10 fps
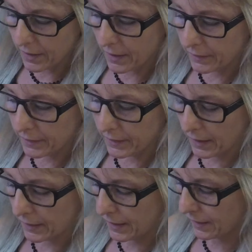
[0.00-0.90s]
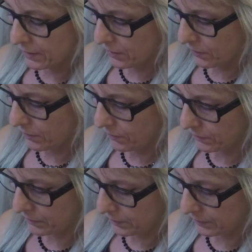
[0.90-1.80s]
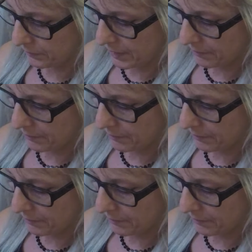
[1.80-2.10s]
And then I like to hold my